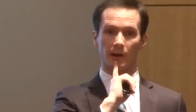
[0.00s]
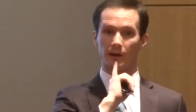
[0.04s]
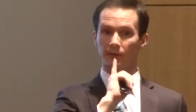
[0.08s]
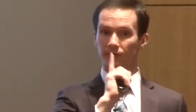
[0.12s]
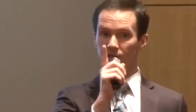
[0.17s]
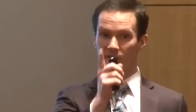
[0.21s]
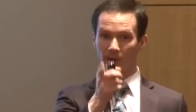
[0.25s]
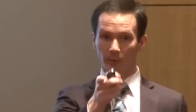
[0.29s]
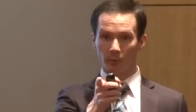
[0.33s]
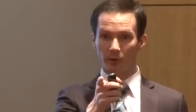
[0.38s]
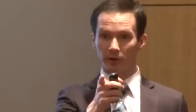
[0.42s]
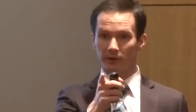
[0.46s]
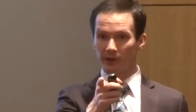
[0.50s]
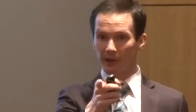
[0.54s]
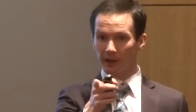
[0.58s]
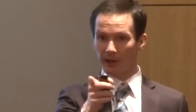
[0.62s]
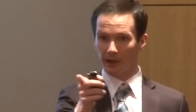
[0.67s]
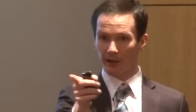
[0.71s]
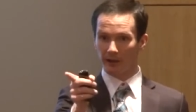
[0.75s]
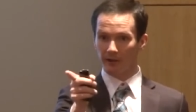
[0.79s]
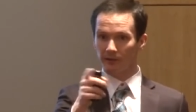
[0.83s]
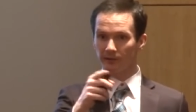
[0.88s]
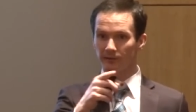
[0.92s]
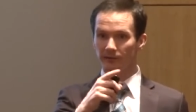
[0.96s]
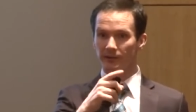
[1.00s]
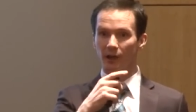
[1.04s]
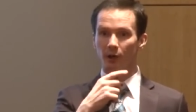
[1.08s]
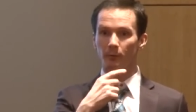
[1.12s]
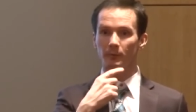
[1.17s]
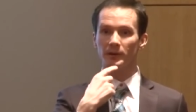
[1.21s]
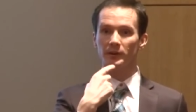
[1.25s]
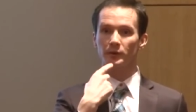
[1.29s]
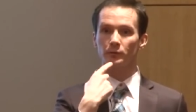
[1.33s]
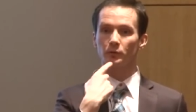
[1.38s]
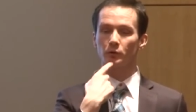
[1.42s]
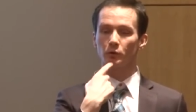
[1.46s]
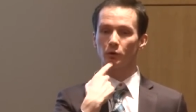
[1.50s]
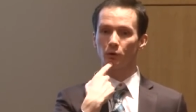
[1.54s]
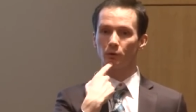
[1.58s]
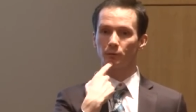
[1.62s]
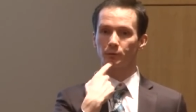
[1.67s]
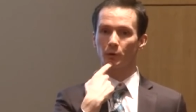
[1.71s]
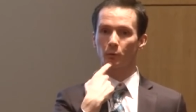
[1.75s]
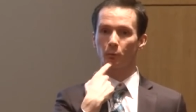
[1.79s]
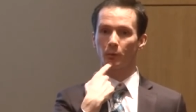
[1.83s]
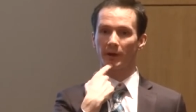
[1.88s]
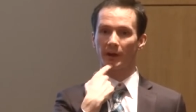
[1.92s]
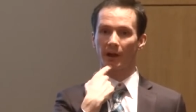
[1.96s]
If someone can, tell me the rule
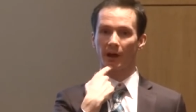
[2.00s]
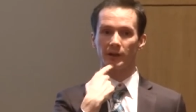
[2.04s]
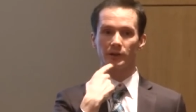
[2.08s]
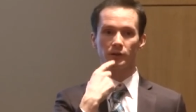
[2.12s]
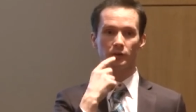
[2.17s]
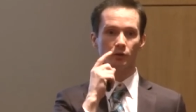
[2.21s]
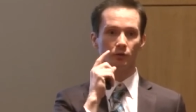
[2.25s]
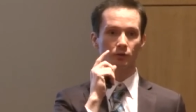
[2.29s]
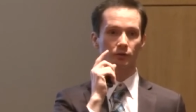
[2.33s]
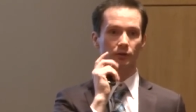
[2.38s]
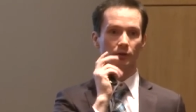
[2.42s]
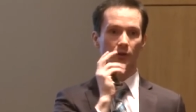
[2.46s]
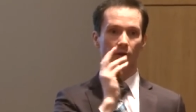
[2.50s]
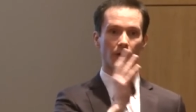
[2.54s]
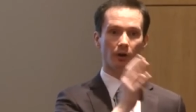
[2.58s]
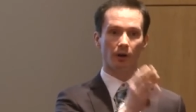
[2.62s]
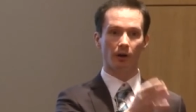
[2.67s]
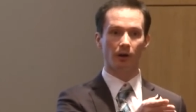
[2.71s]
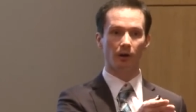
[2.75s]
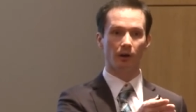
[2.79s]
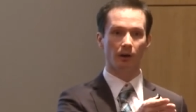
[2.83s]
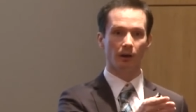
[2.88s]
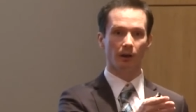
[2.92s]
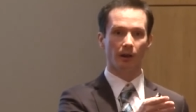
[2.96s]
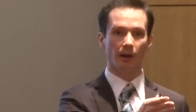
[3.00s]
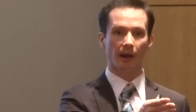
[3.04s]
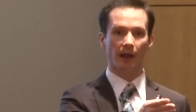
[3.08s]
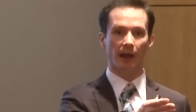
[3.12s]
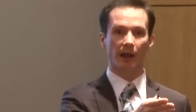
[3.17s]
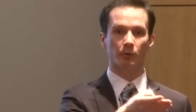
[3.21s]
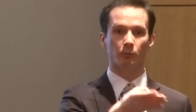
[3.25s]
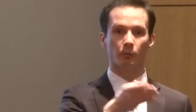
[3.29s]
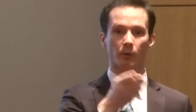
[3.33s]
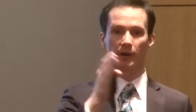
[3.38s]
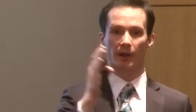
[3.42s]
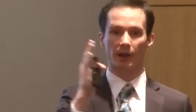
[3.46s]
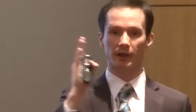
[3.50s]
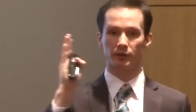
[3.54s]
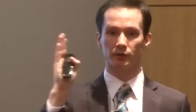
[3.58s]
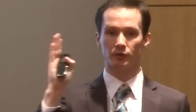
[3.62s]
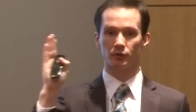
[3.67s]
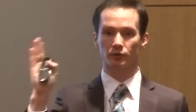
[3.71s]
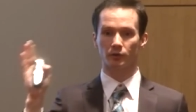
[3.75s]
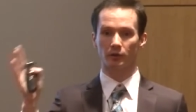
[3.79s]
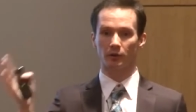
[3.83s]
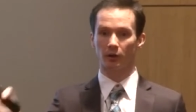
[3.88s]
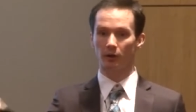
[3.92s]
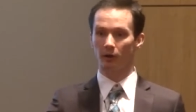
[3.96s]
for when I use and when I
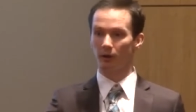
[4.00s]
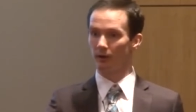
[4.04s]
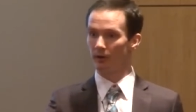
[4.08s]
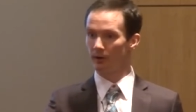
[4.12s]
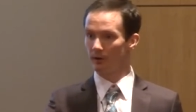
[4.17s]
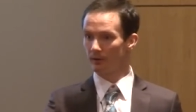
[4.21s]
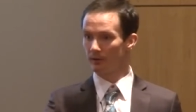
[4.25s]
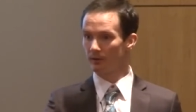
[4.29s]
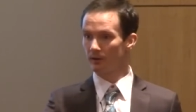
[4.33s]
use le.